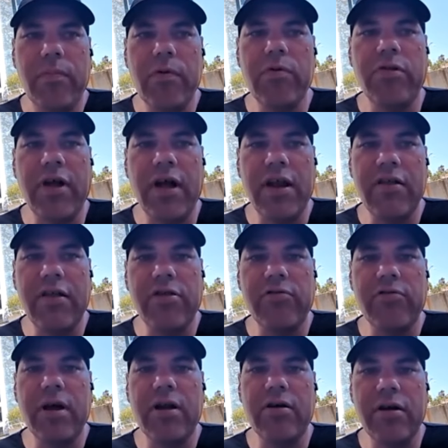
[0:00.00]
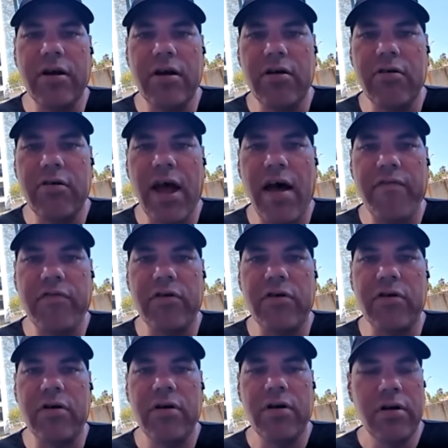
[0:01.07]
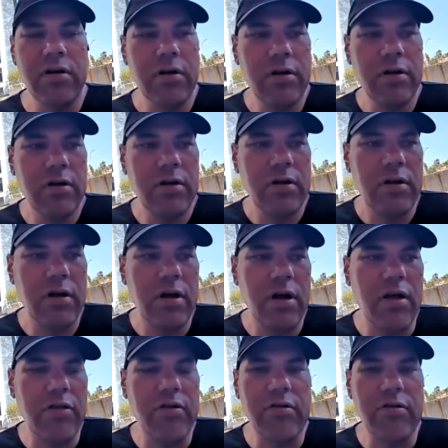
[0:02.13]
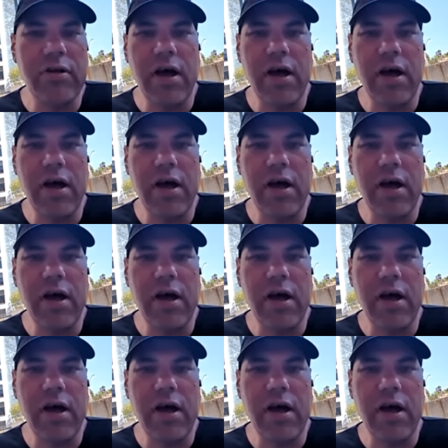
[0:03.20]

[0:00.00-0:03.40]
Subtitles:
who studied like 300 years after those